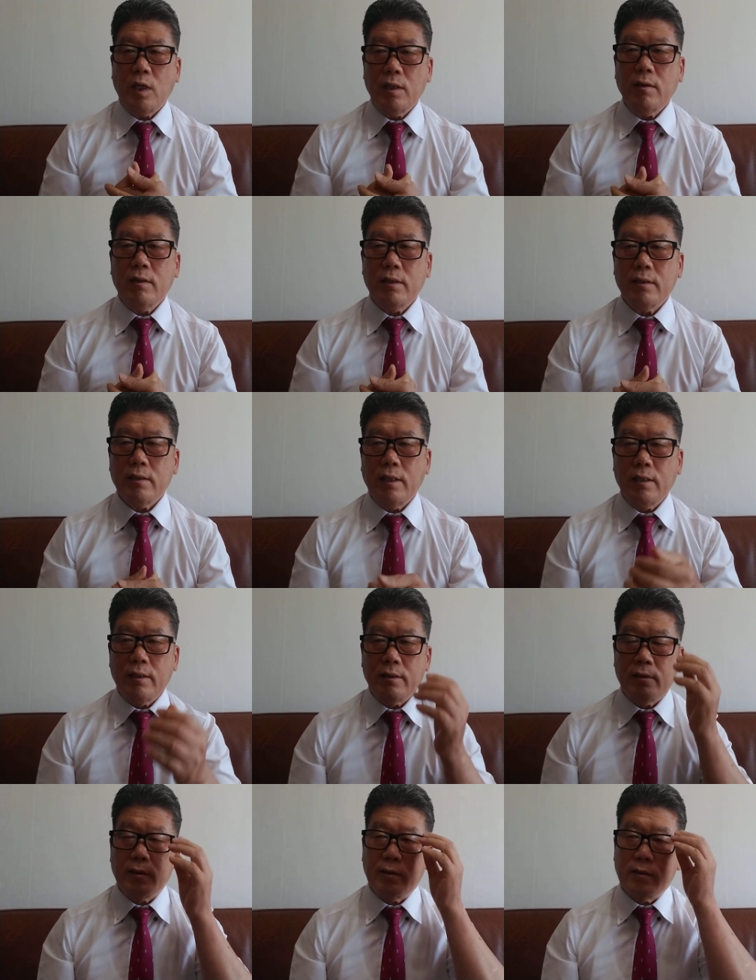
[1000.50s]
you
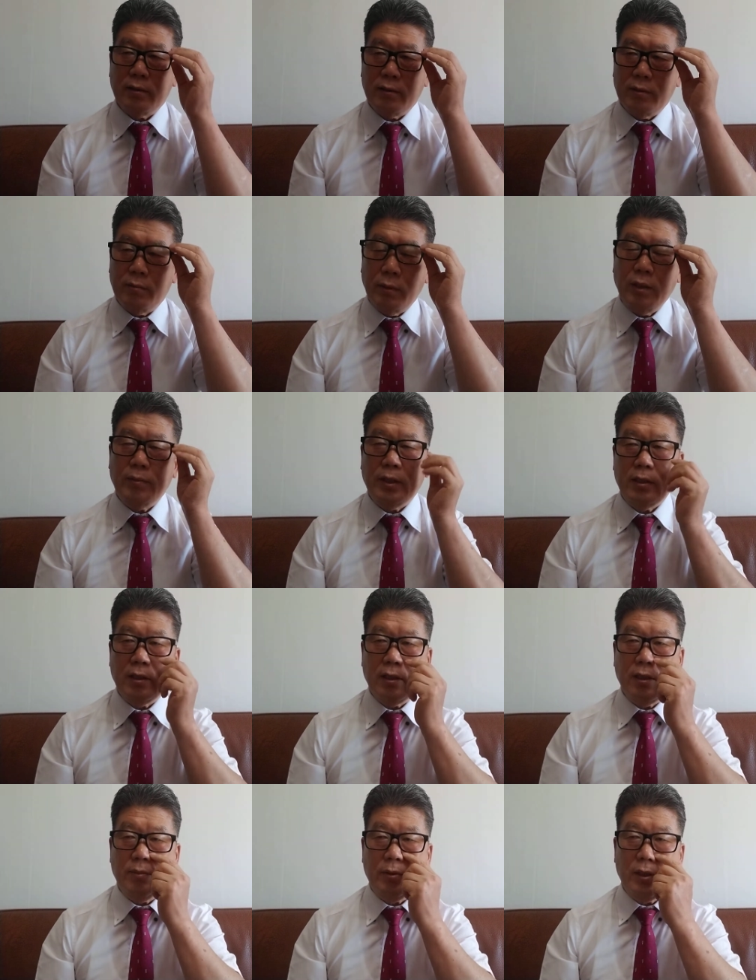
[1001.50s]
understand, maybe
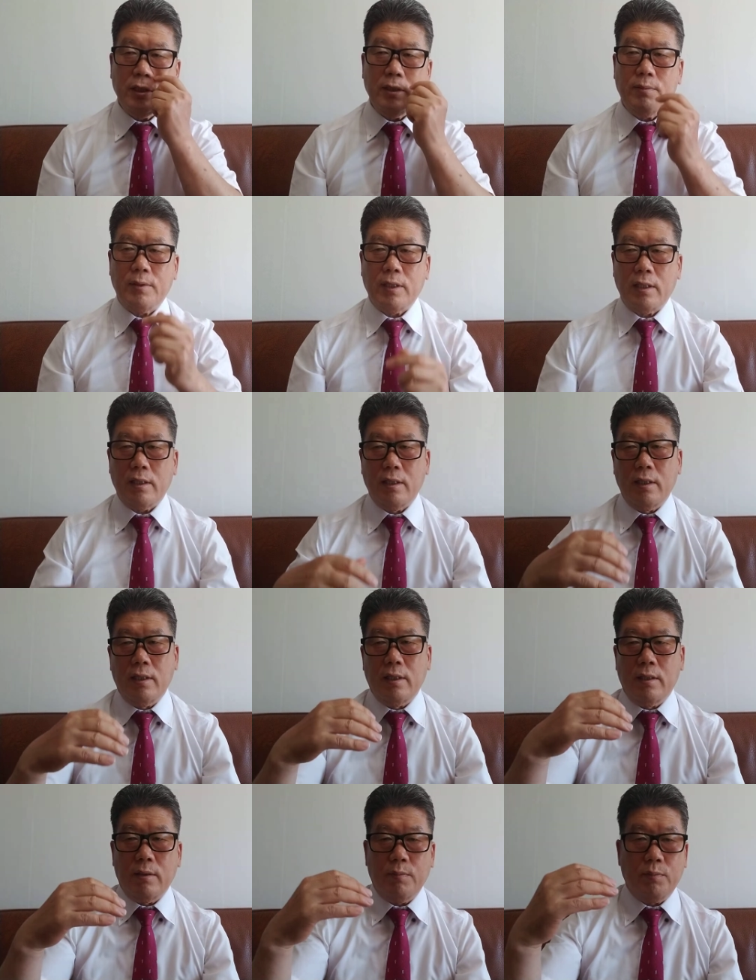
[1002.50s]
it's the principle.
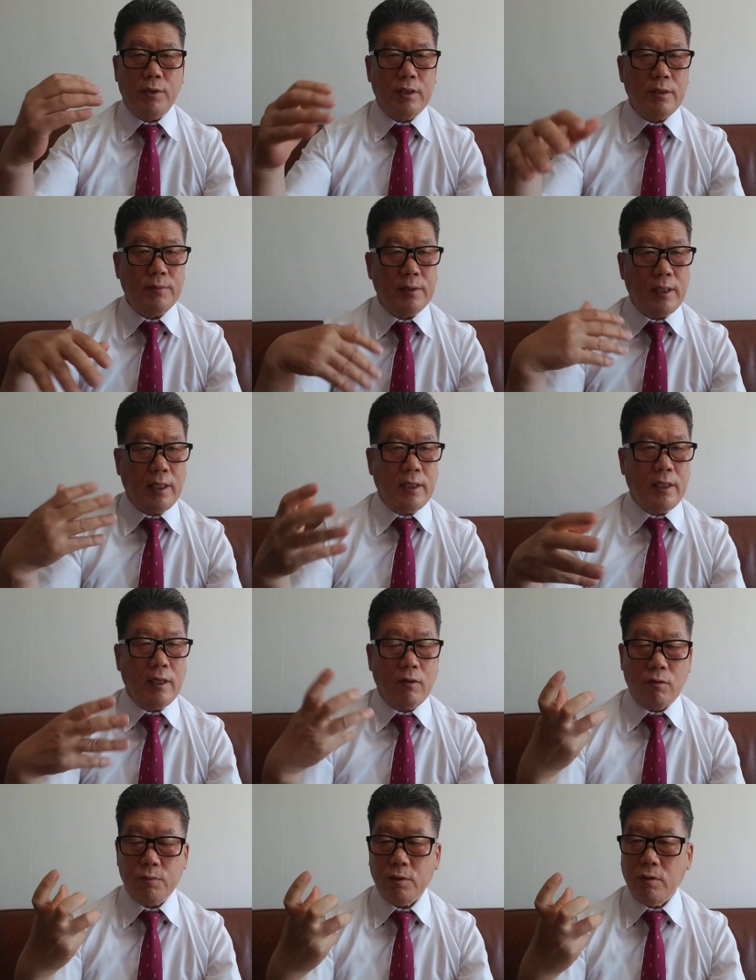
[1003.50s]
Principle they
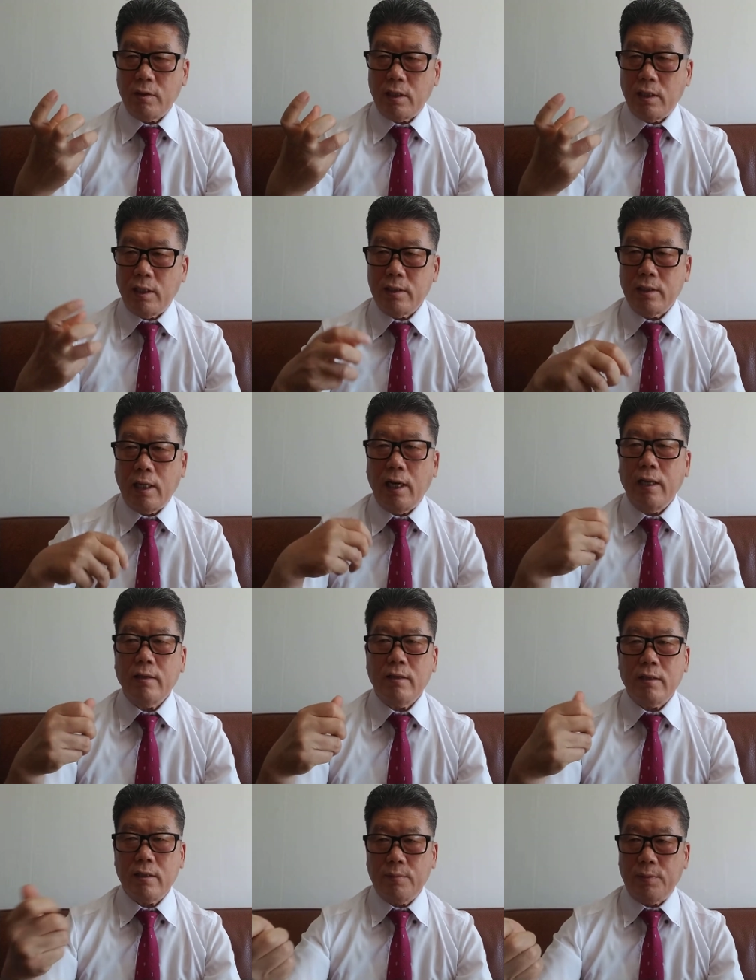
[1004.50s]
can option is
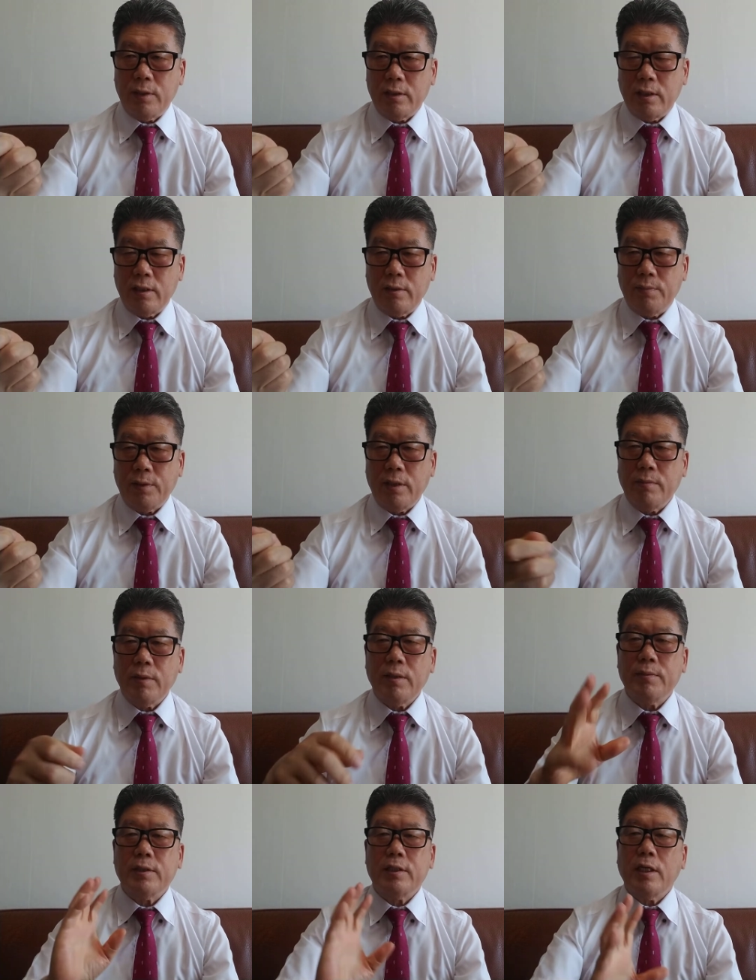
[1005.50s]
100% pay,
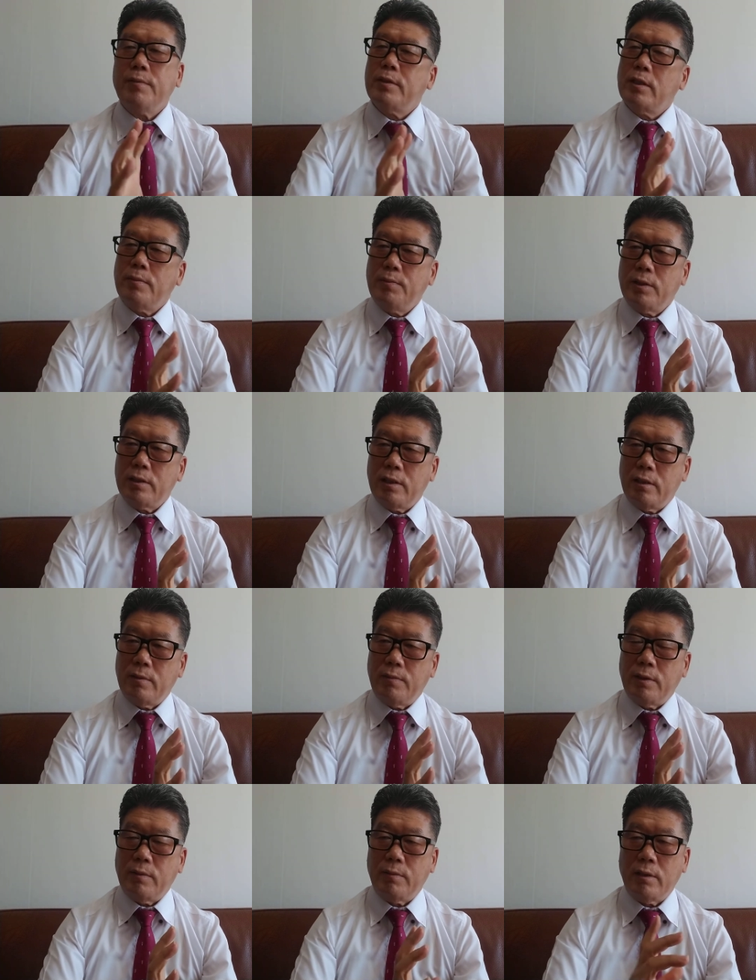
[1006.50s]
maybe 70%
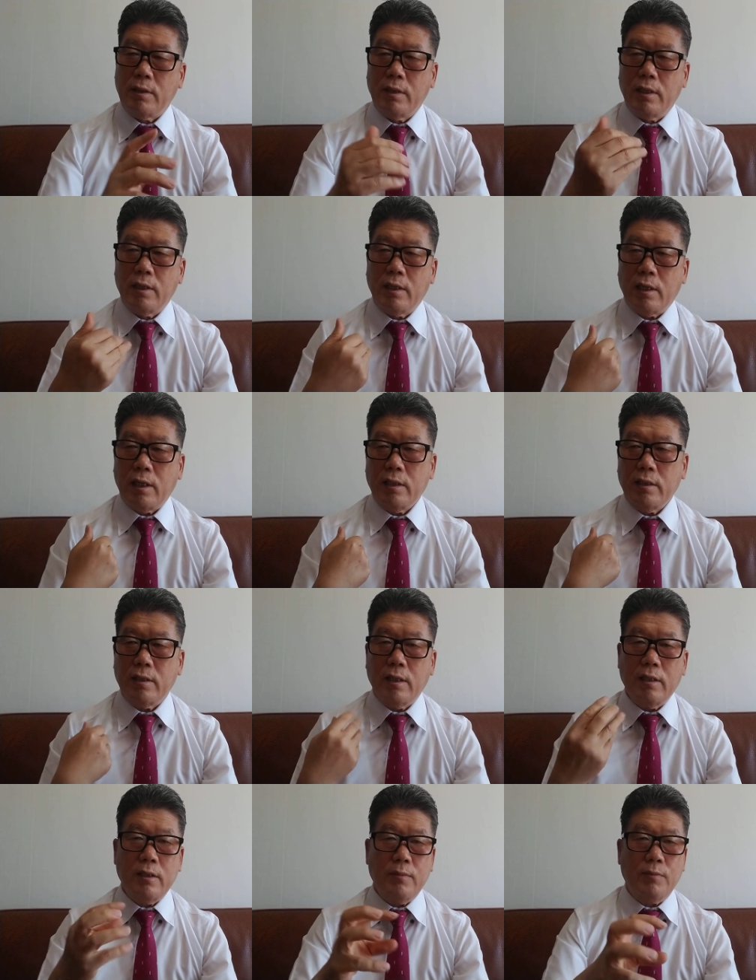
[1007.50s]
pay. I
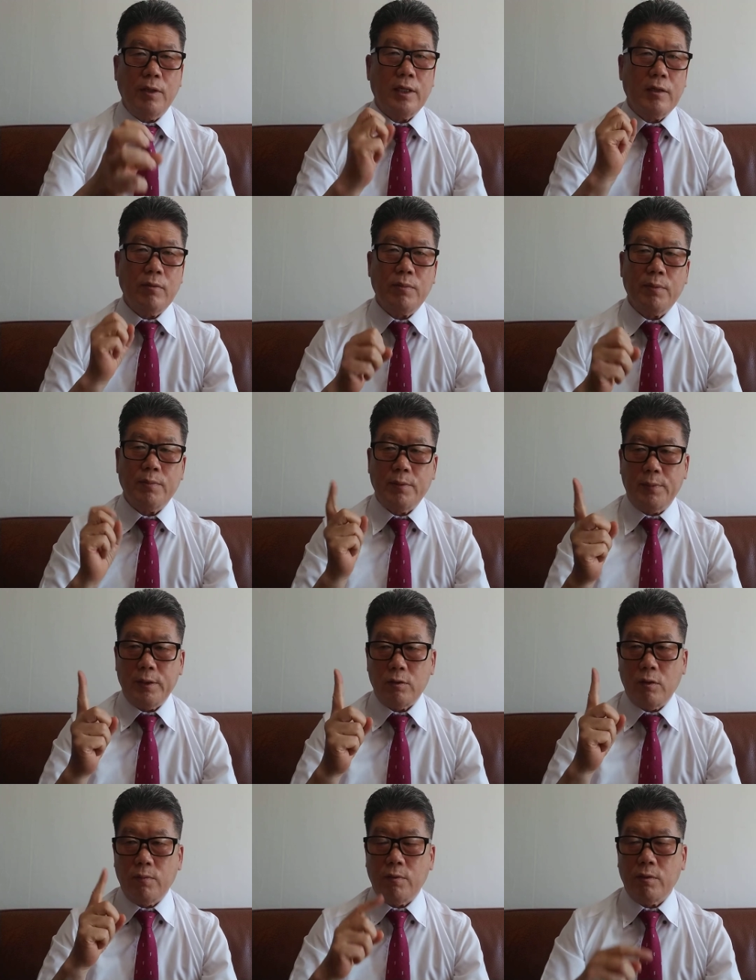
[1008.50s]
already buy up a
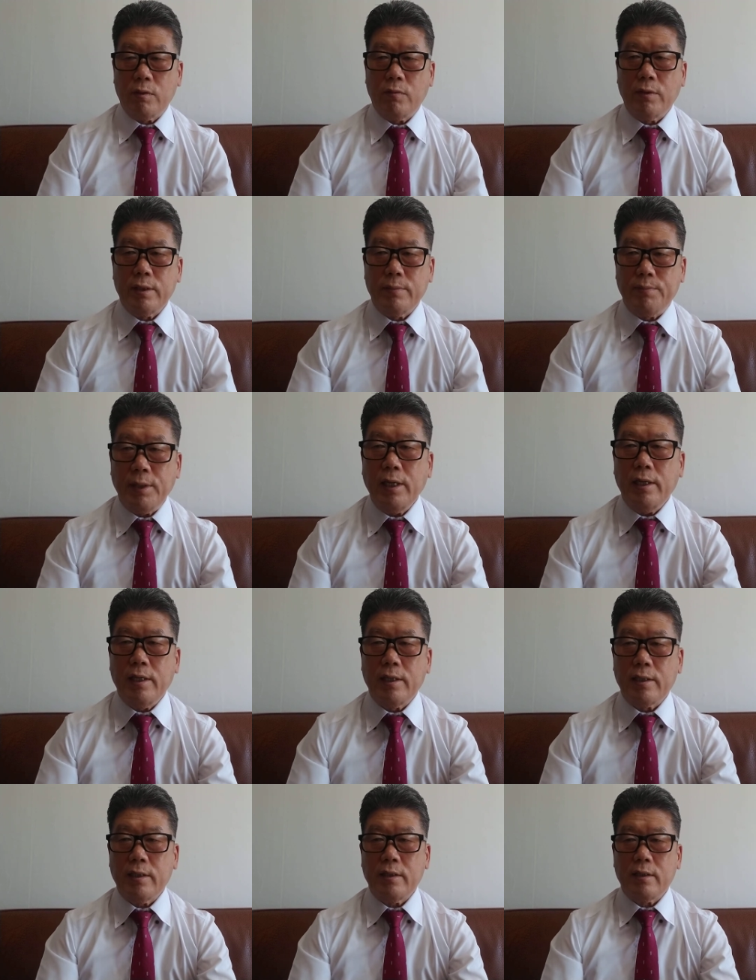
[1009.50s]
perpetual bond, 1
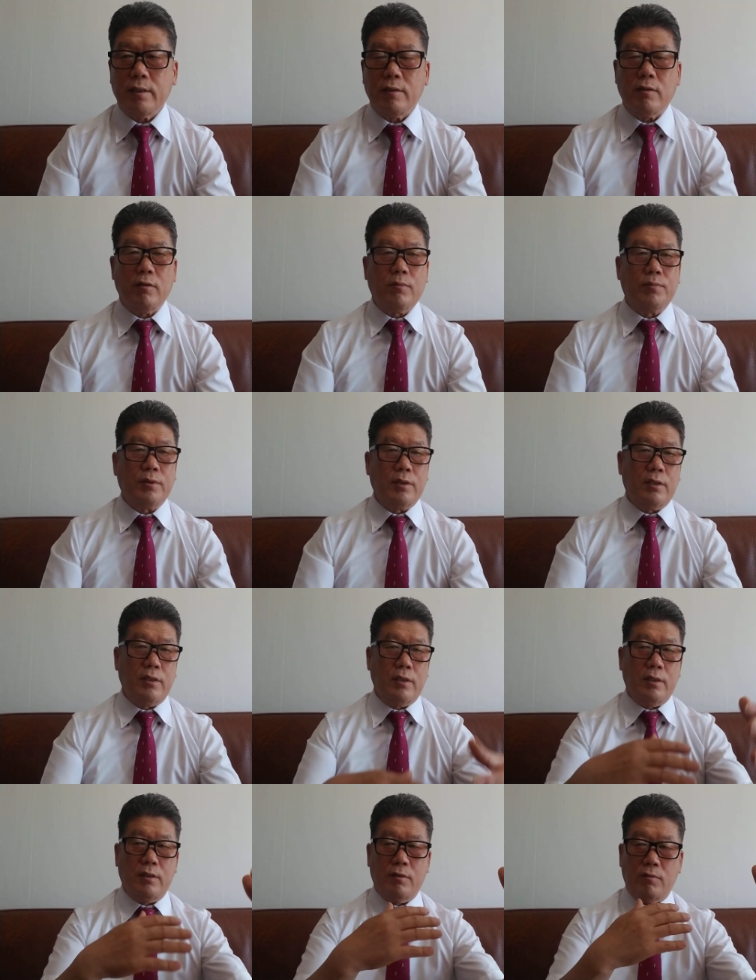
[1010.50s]
billion of the
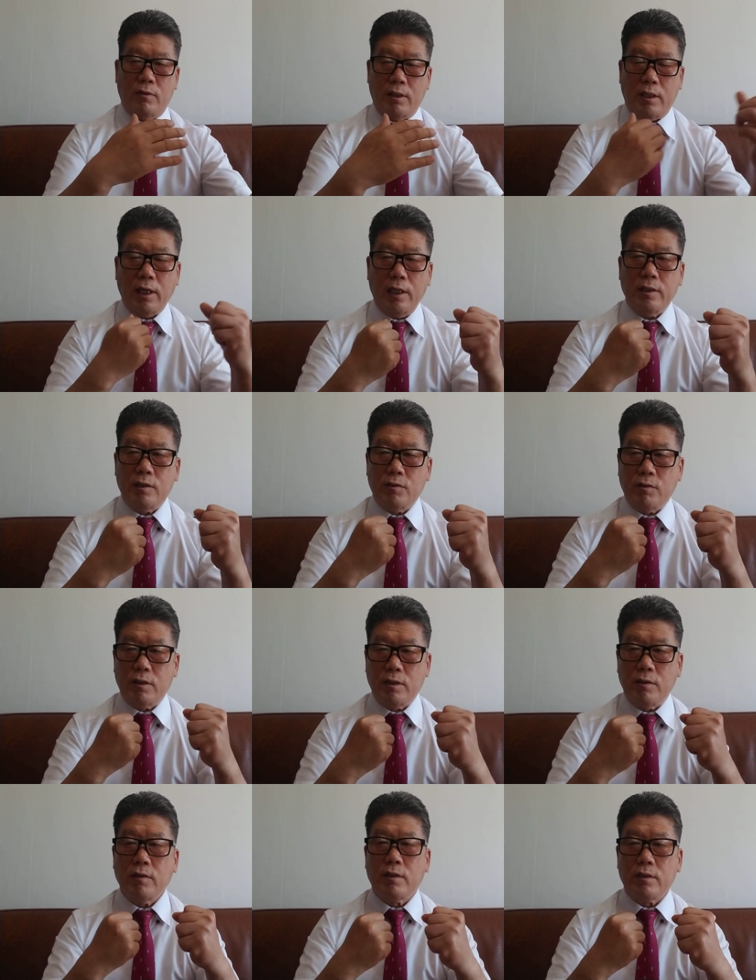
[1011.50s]
your
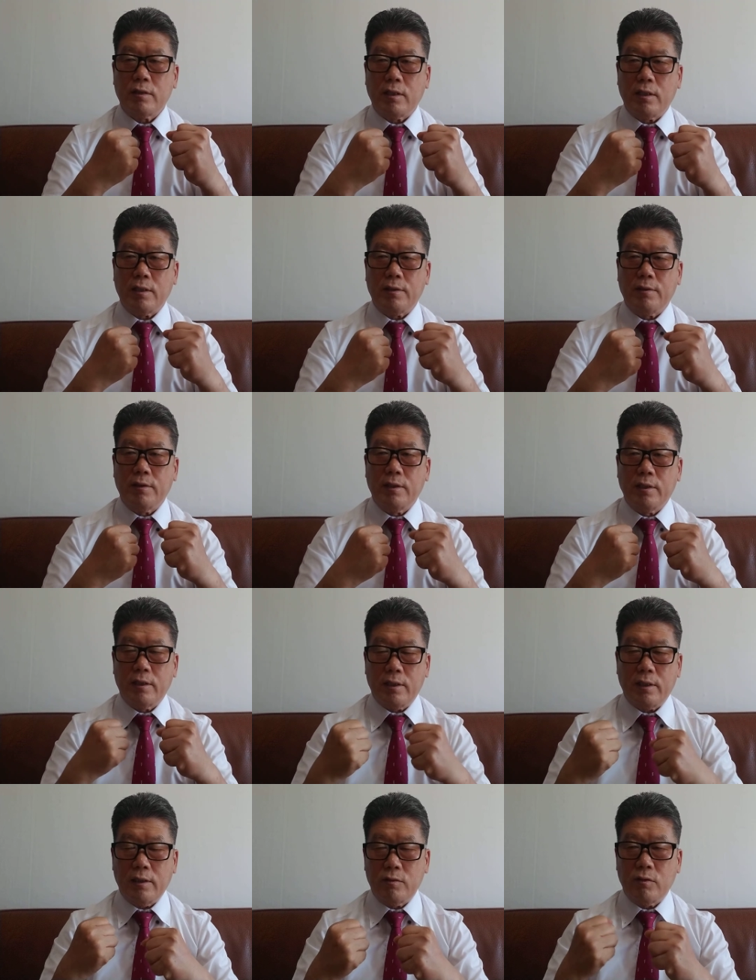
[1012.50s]
country, you understand,
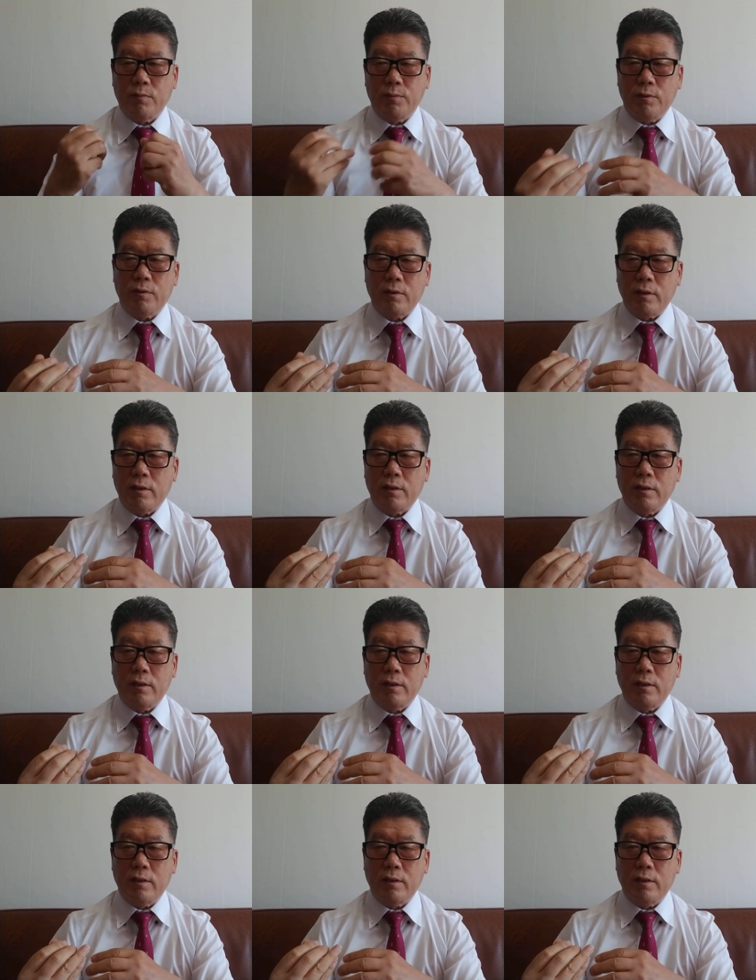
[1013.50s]
country bond,